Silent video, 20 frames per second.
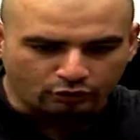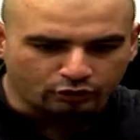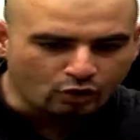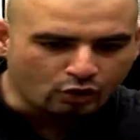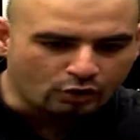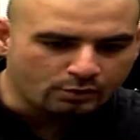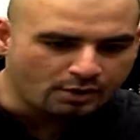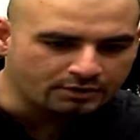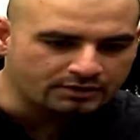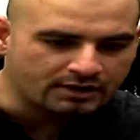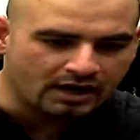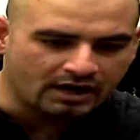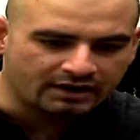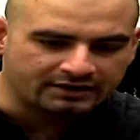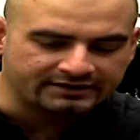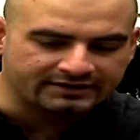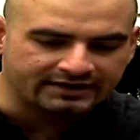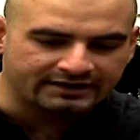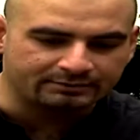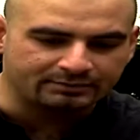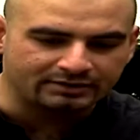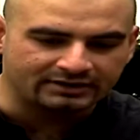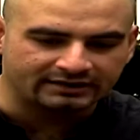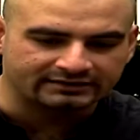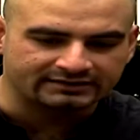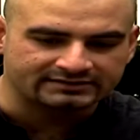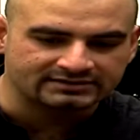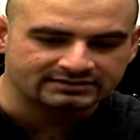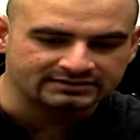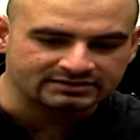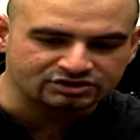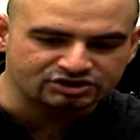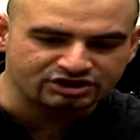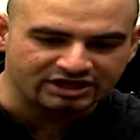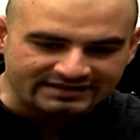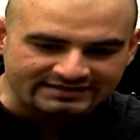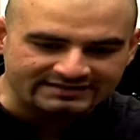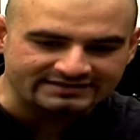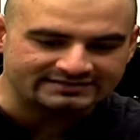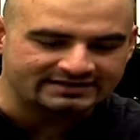want to talk about the RTI bill and the certain
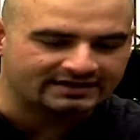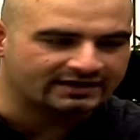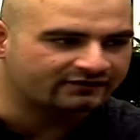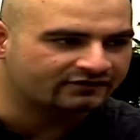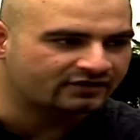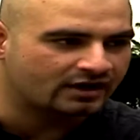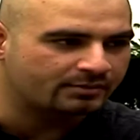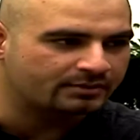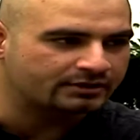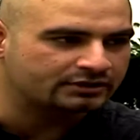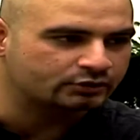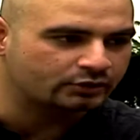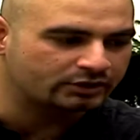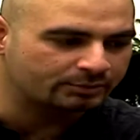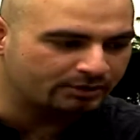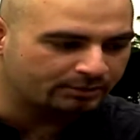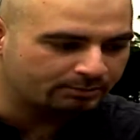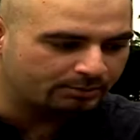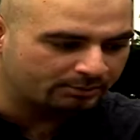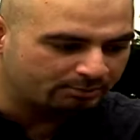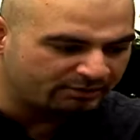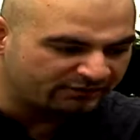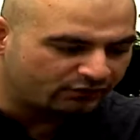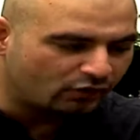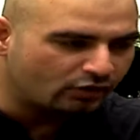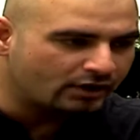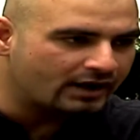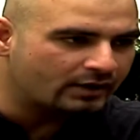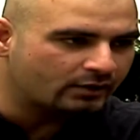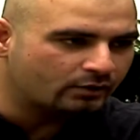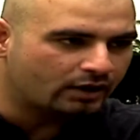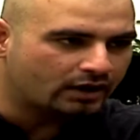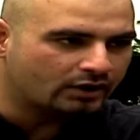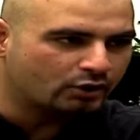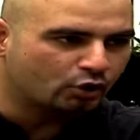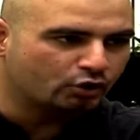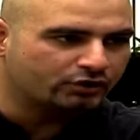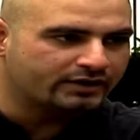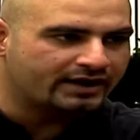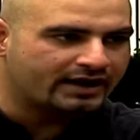changes that have come into it. But before
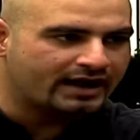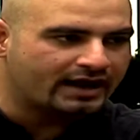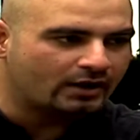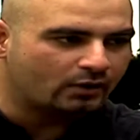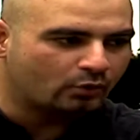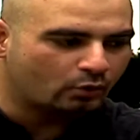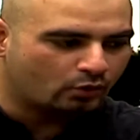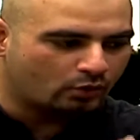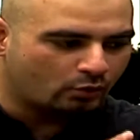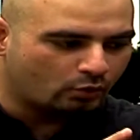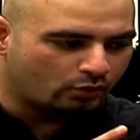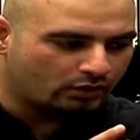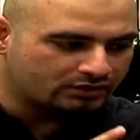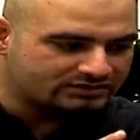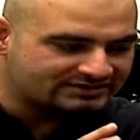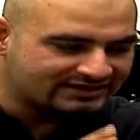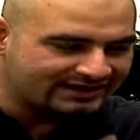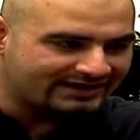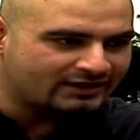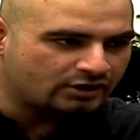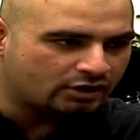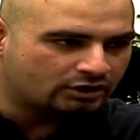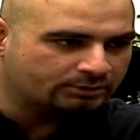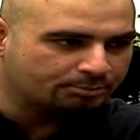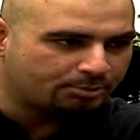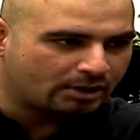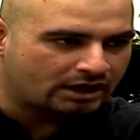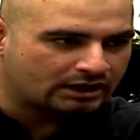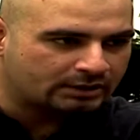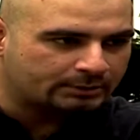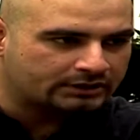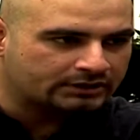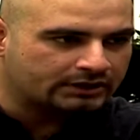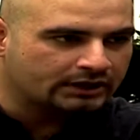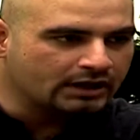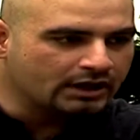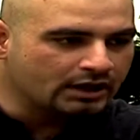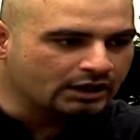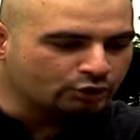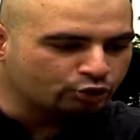I go there, staying on
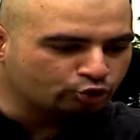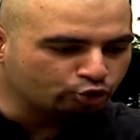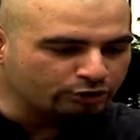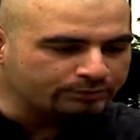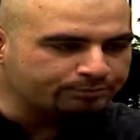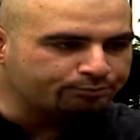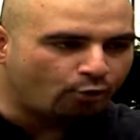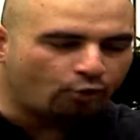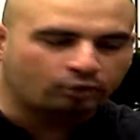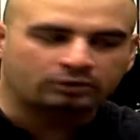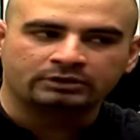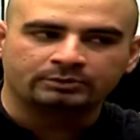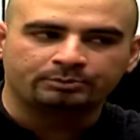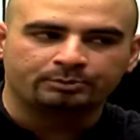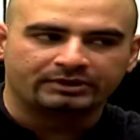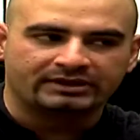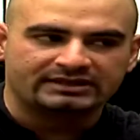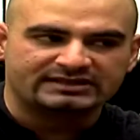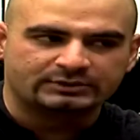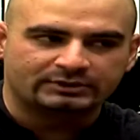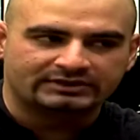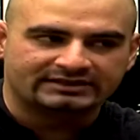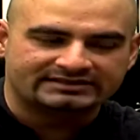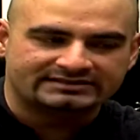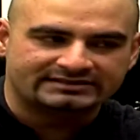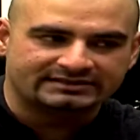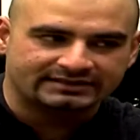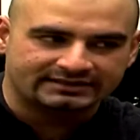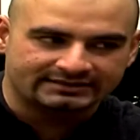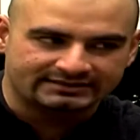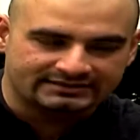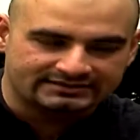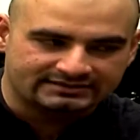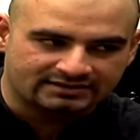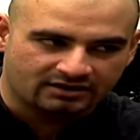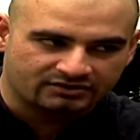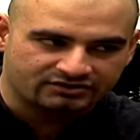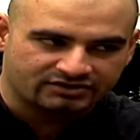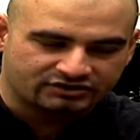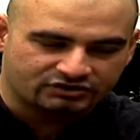Parliament, two important bills were listed in
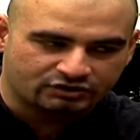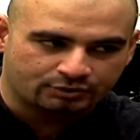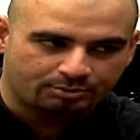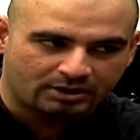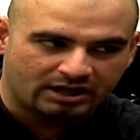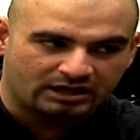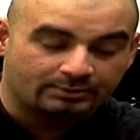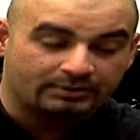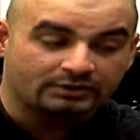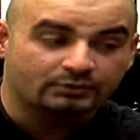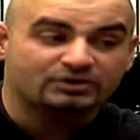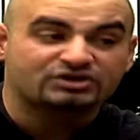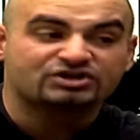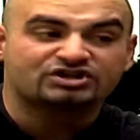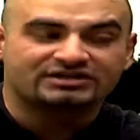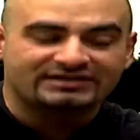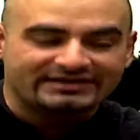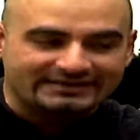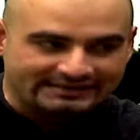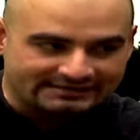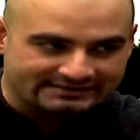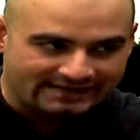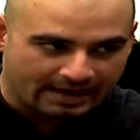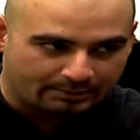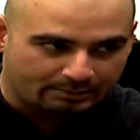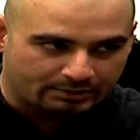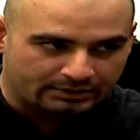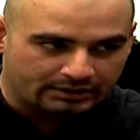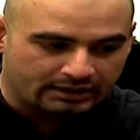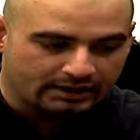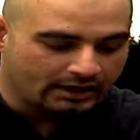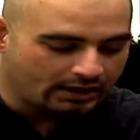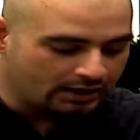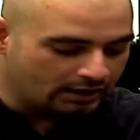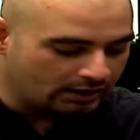this current session of Parliament which didn't happen.